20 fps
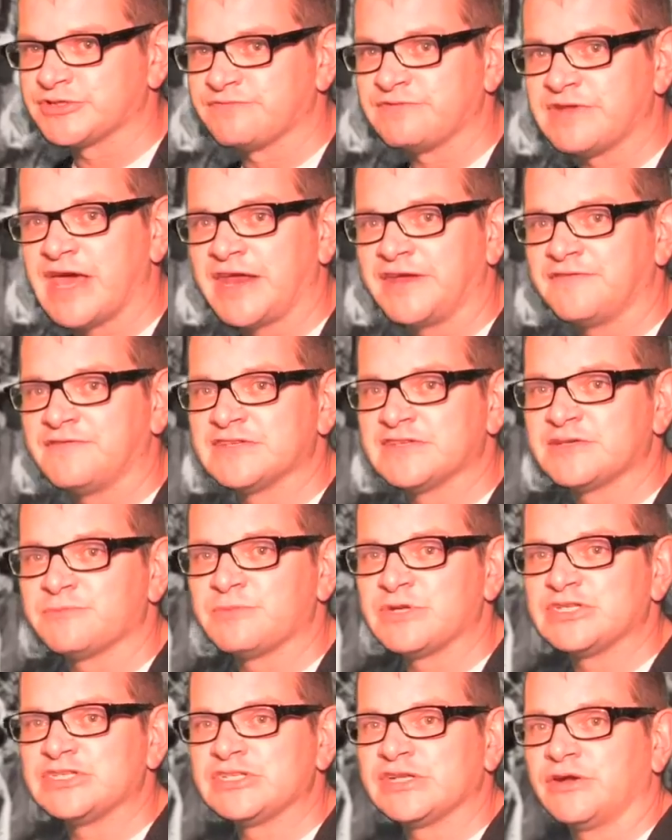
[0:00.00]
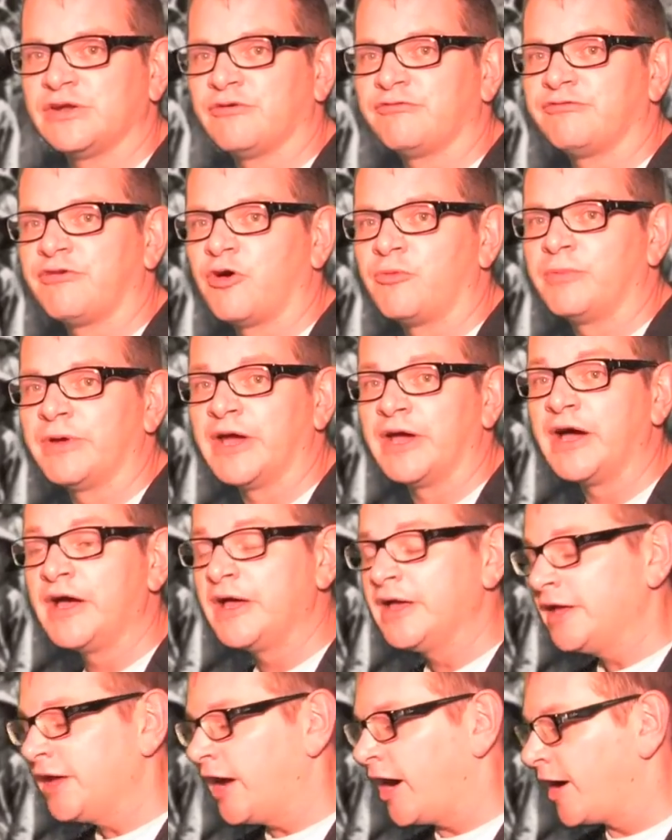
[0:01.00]
of nativism and xenophobia.
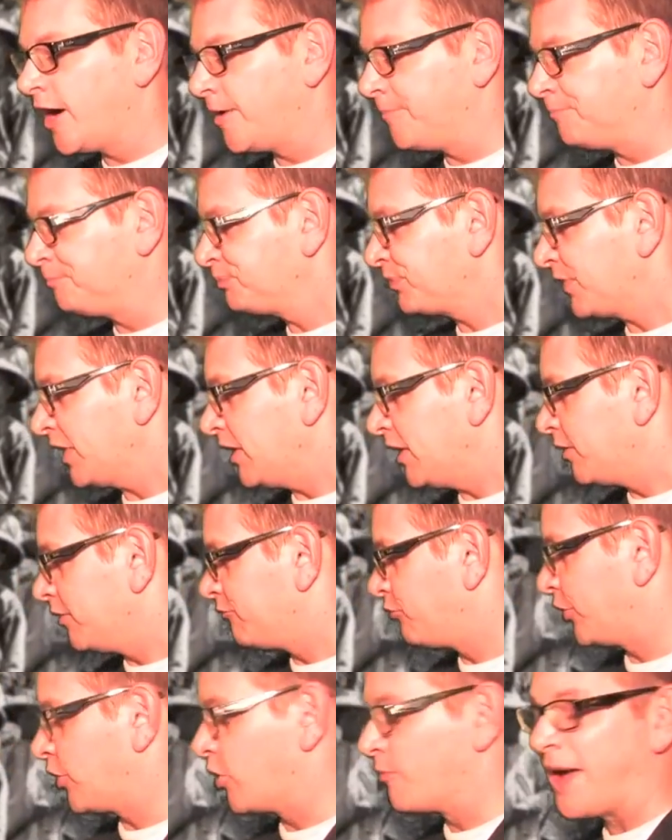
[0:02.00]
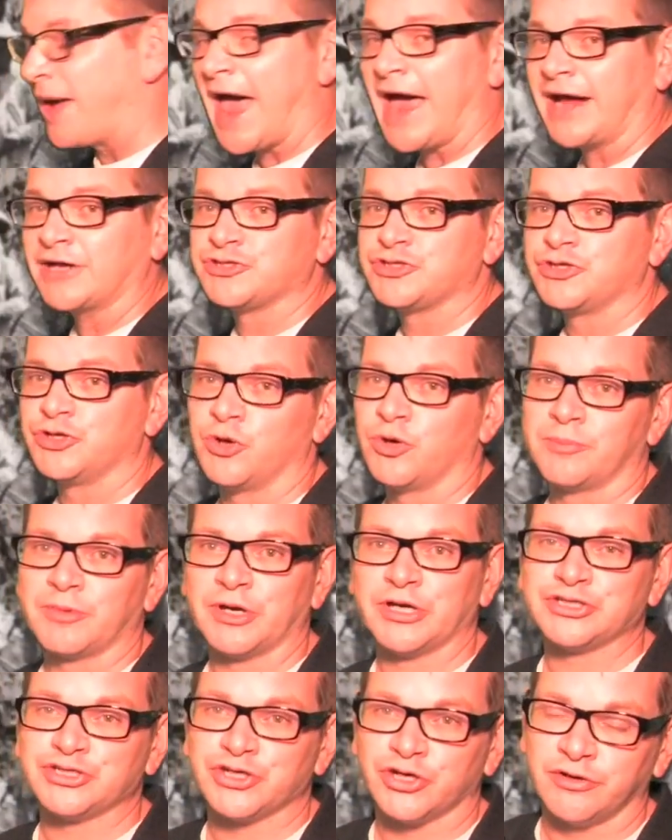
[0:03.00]
If we go back to, I'm
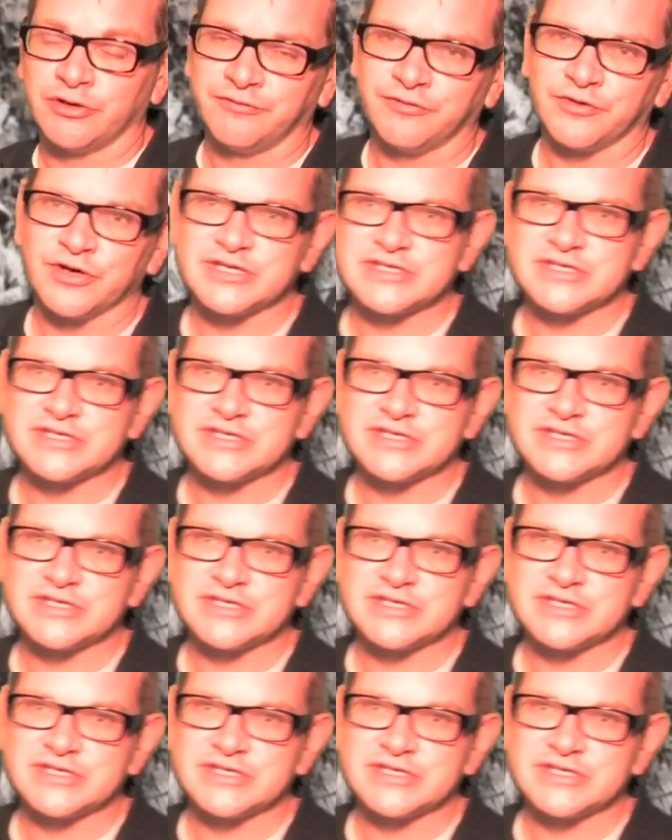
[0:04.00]
going to turn for a